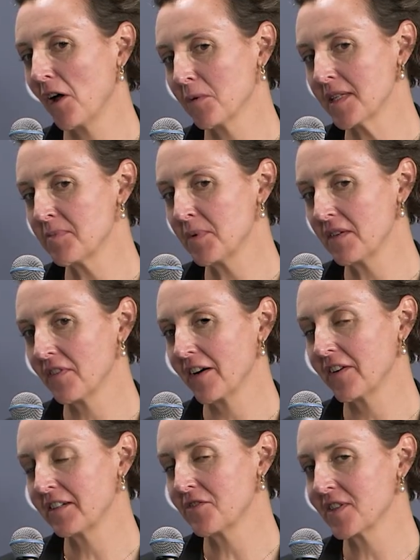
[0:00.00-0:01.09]
always been
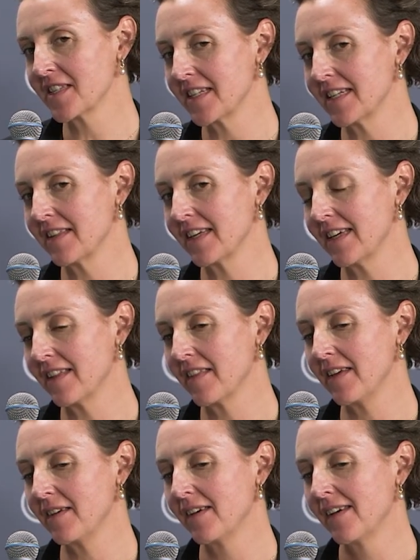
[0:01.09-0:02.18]
very interested in
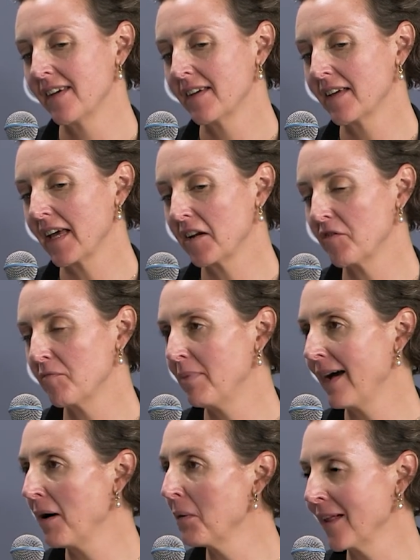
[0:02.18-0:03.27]
the kind of
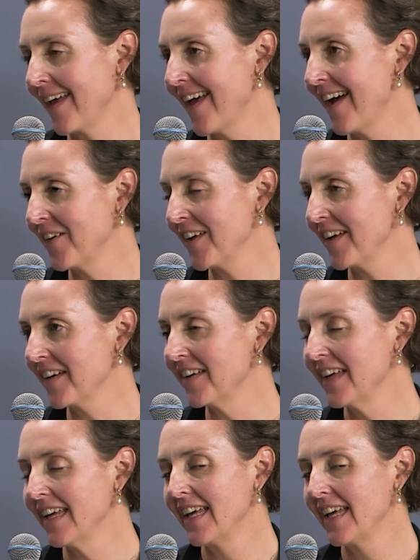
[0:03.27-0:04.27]
bowel area.